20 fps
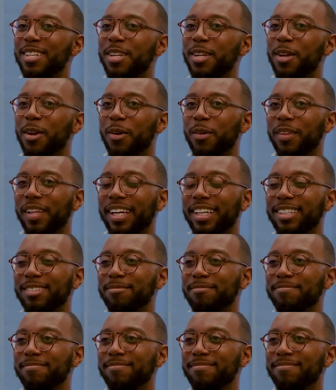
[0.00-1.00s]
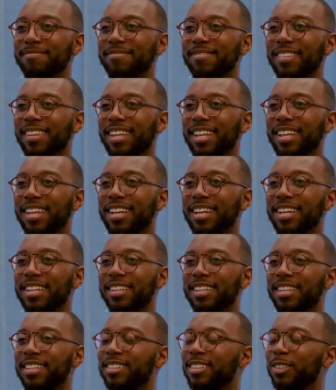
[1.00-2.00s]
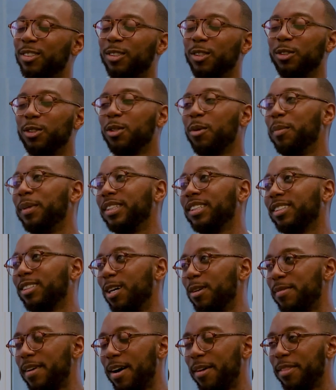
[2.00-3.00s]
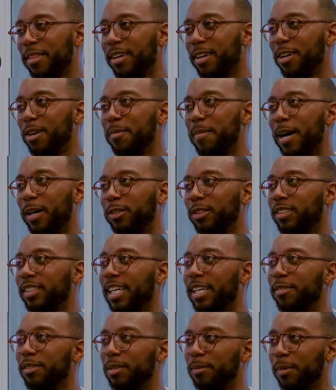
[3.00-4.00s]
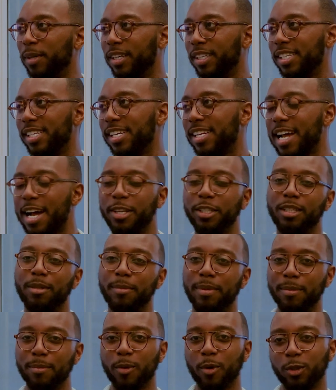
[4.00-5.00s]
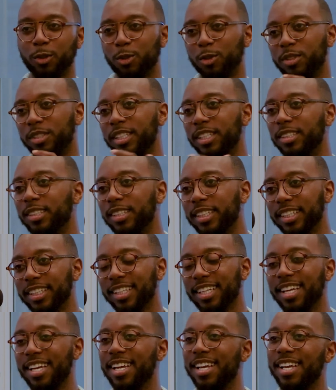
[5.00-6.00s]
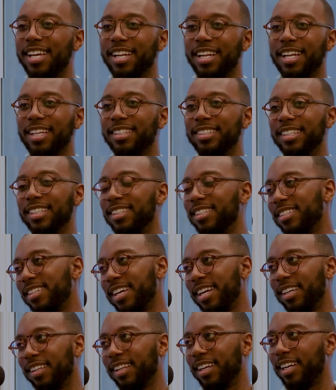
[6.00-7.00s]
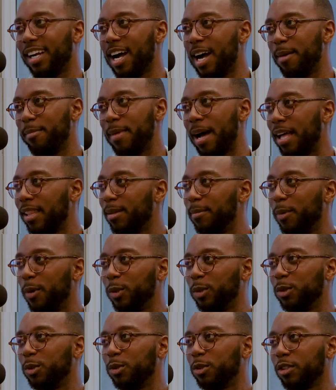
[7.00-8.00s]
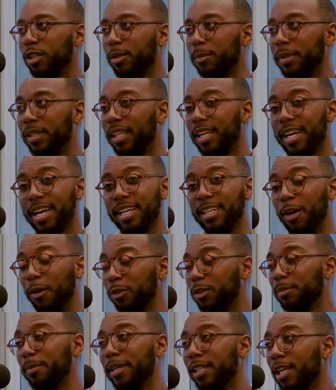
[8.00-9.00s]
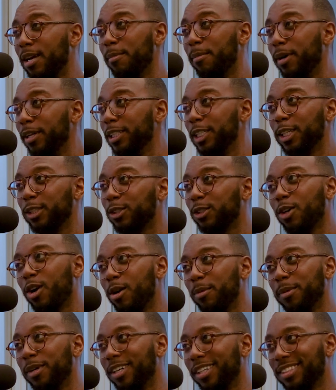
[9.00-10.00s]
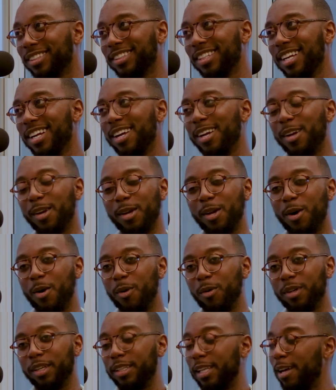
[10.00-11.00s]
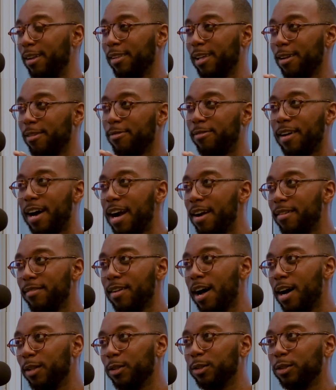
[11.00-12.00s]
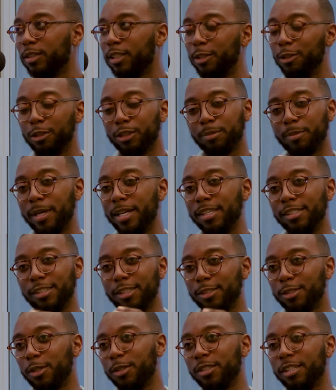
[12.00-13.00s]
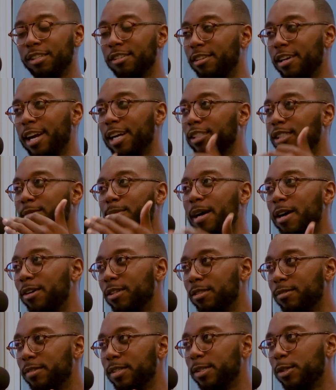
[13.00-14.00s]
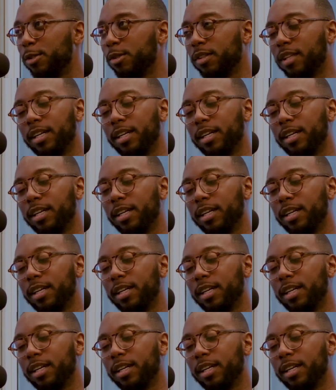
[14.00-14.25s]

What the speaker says: You know, like there's so much stuff out there about saving money and how you can be more strategic. At the end of the day, like, I'm not the person that's going to be like, hey, don't spend that money at Starbucks. You know, that $5 that you spend, you could turn into X amount in the future.